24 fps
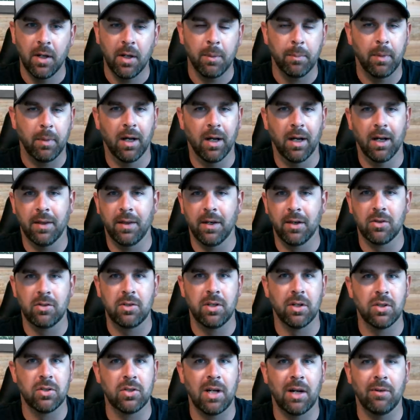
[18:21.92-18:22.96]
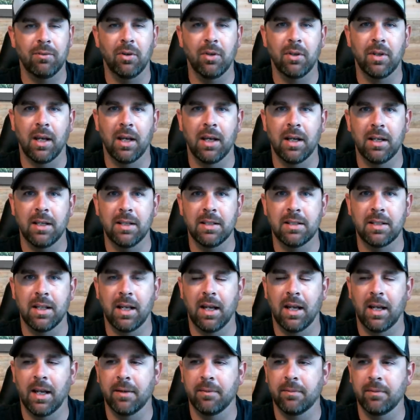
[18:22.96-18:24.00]
But there's there's several days
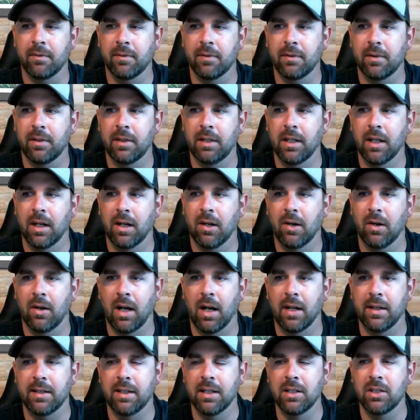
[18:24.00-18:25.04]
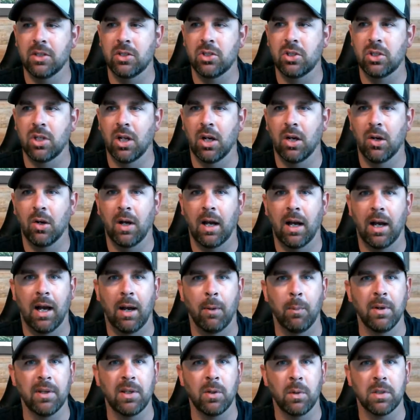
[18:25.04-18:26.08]
that, you know, I didn't show. I
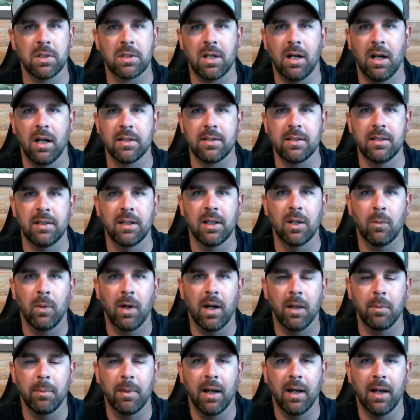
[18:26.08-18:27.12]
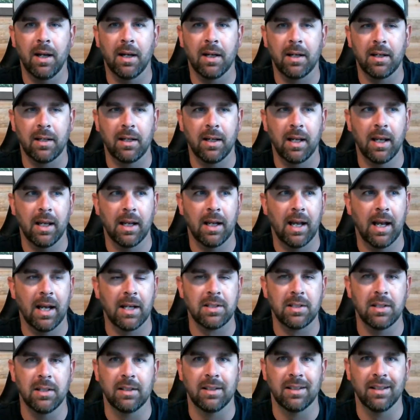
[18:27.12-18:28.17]
went to Wisconsin here a while back, and I
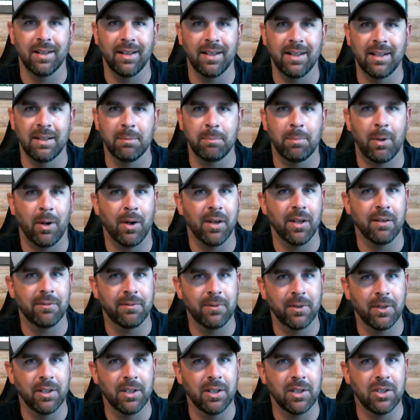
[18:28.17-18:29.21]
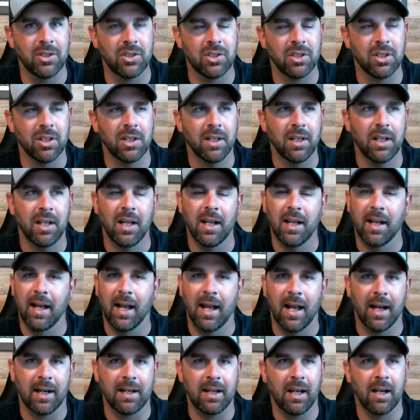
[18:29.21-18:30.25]
actually deleted part of the footage.
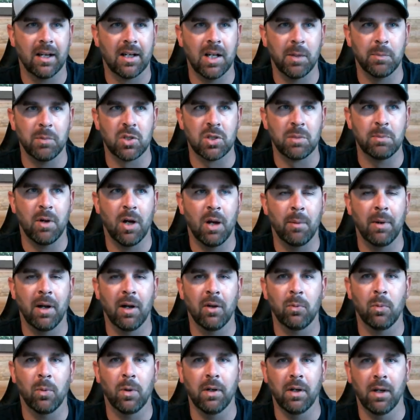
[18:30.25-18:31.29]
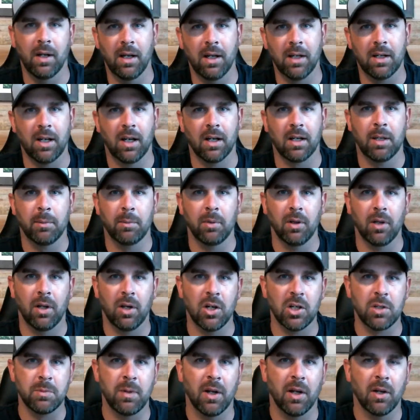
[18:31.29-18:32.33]
I caught a couple smallmouth one day, caught a couple
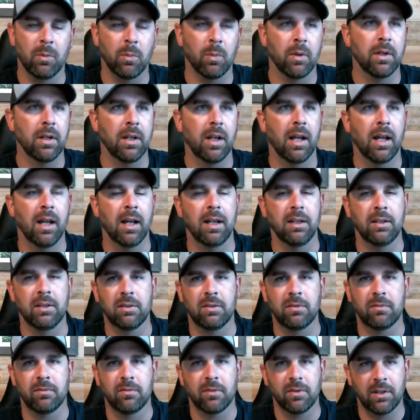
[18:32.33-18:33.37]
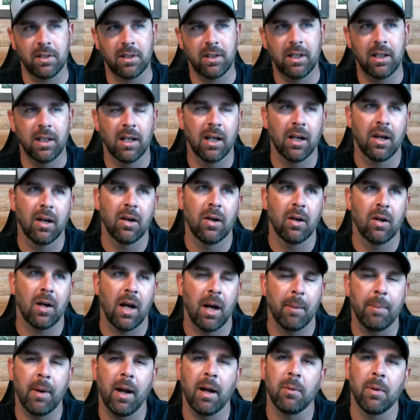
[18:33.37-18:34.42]
largemouth one day. You know, I
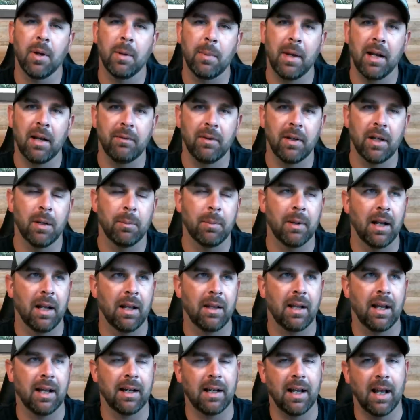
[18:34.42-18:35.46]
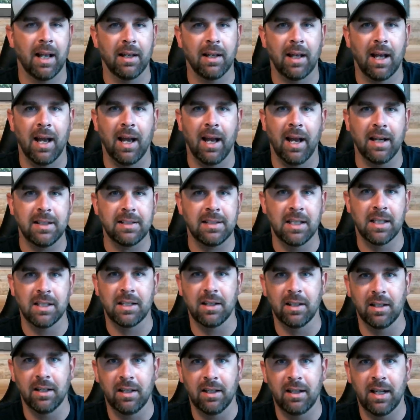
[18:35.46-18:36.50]
probably would have made a video, but I like I, I accidentally
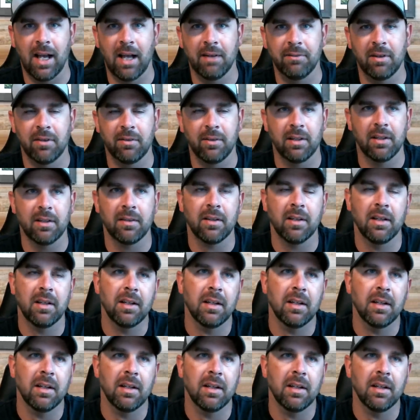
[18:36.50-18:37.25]
deleted half of it.